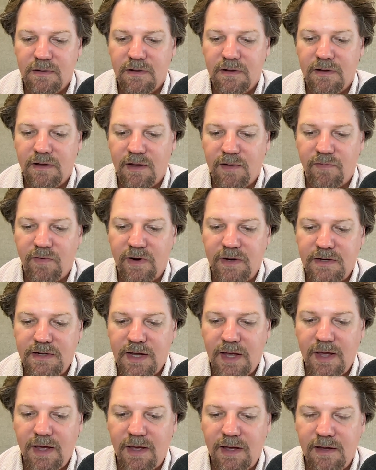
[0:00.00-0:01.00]
every
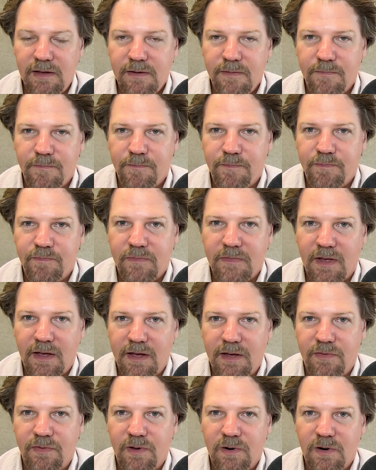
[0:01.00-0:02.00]
day,
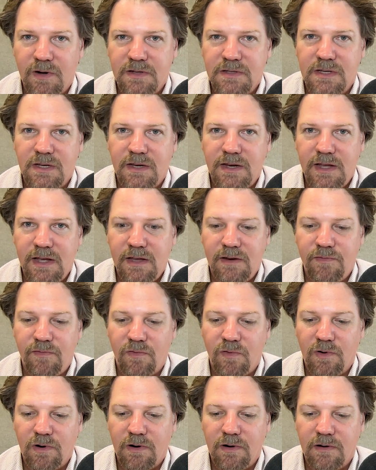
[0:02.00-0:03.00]
and there is a need
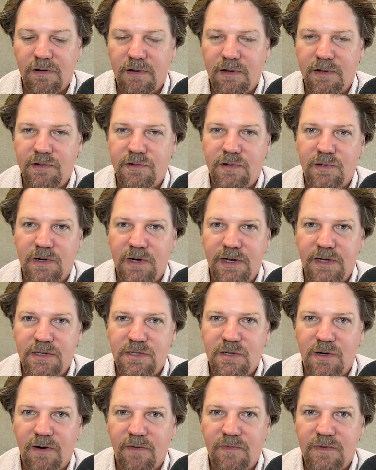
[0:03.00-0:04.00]
for attorney
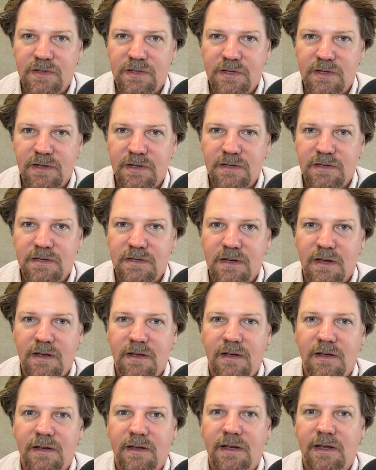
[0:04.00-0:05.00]
services
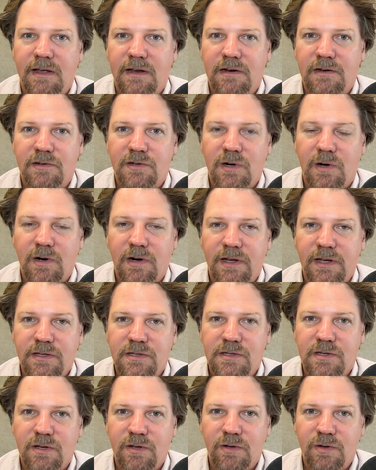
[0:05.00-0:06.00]
and
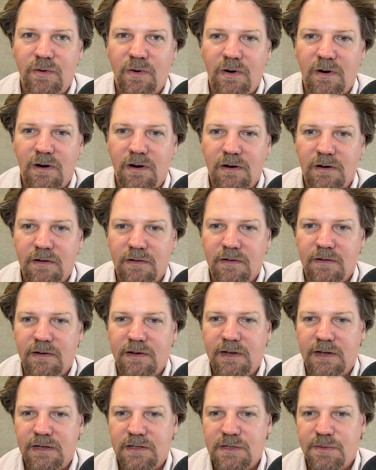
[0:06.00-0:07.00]
attorneys who are
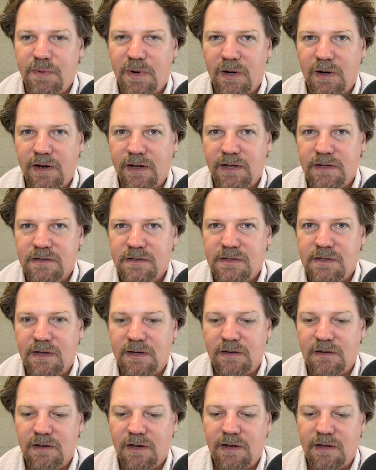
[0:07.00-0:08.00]
experienced
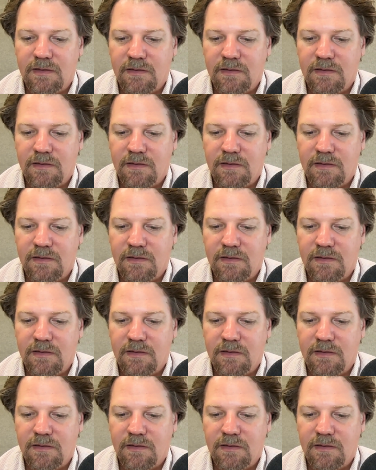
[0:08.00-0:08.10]
in gun